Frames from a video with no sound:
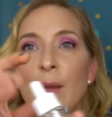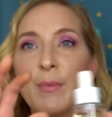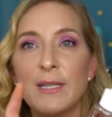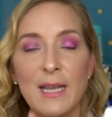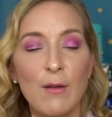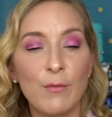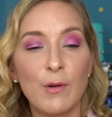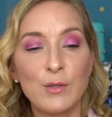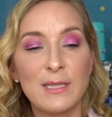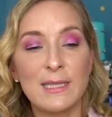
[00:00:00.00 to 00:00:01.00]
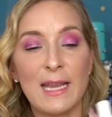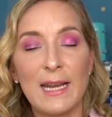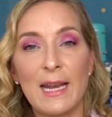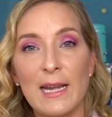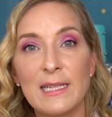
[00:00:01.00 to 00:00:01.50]
but it's got roses in it
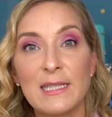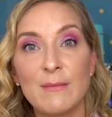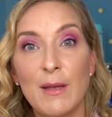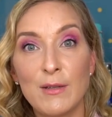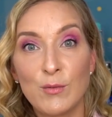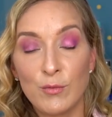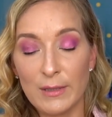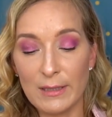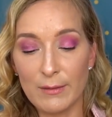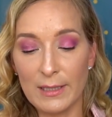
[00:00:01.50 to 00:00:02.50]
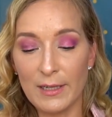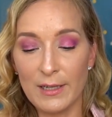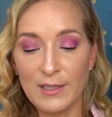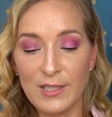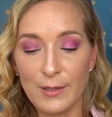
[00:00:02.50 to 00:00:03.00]
and it smells really, really
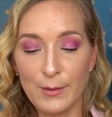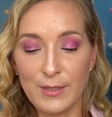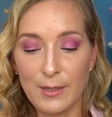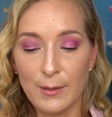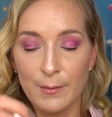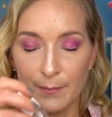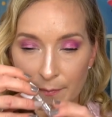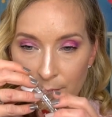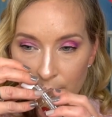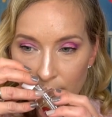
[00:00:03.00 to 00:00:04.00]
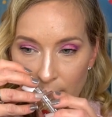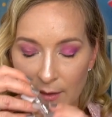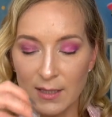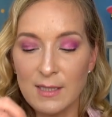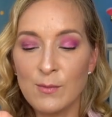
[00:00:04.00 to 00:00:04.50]
good too, so
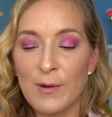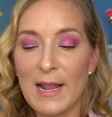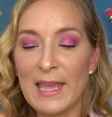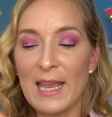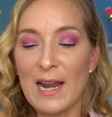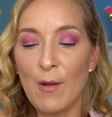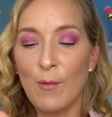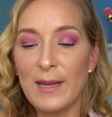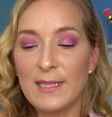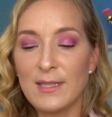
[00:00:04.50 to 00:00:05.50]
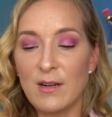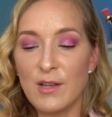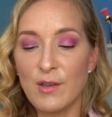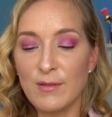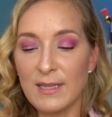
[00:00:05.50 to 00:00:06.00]
this is one I cannot wait to
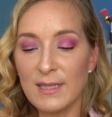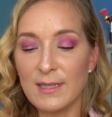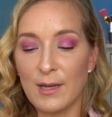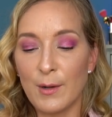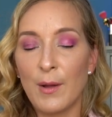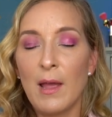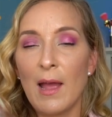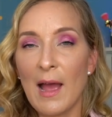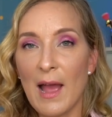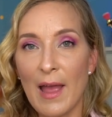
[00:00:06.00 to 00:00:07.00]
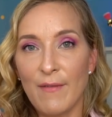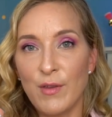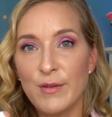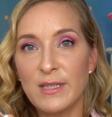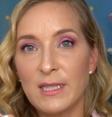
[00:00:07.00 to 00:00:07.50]
start using, so I
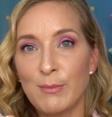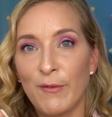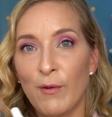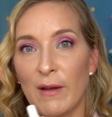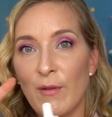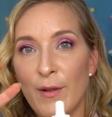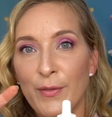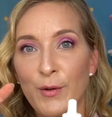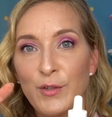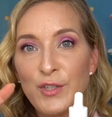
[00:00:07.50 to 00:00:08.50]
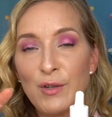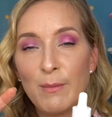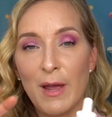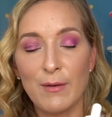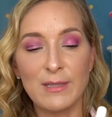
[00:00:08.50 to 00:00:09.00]
have used this before. I've gone through two
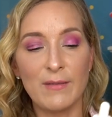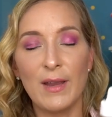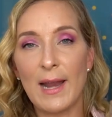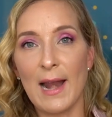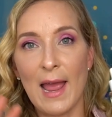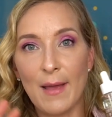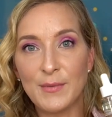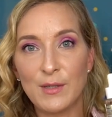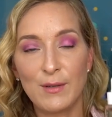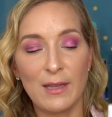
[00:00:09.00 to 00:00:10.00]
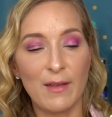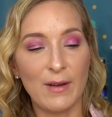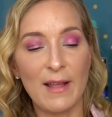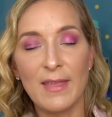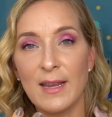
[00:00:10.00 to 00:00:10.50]
bottles of it and I absolutely love
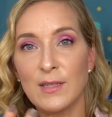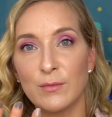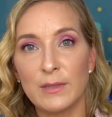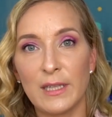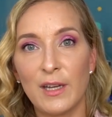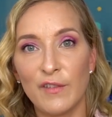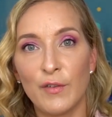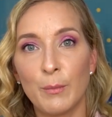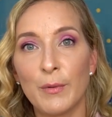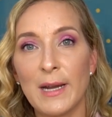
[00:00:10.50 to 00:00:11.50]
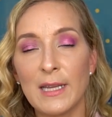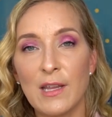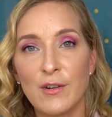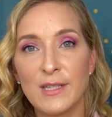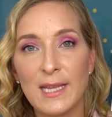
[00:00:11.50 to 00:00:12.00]
it. I think it's really good for
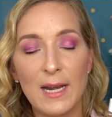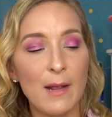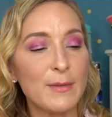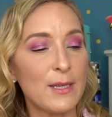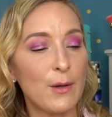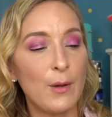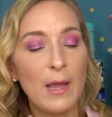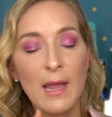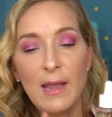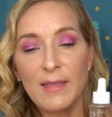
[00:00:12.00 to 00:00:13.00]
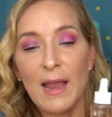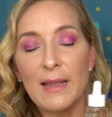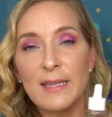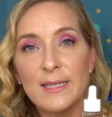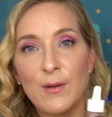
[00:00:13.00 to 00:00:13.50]
brightening your skin up. So they
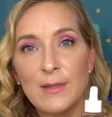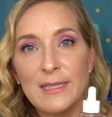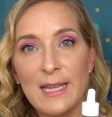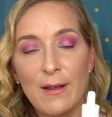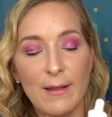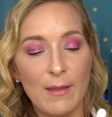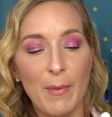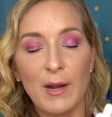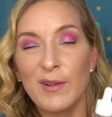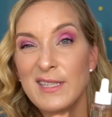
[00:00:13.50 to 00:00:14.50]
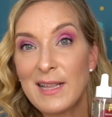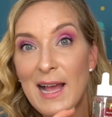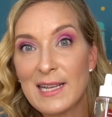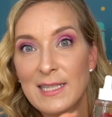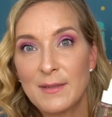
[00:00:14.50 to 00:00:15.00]
had this on sale and the bottle is
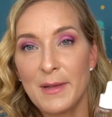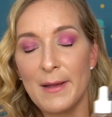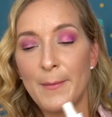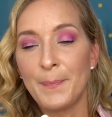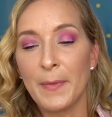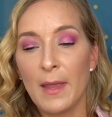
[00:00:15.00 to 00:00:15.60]
glass as well.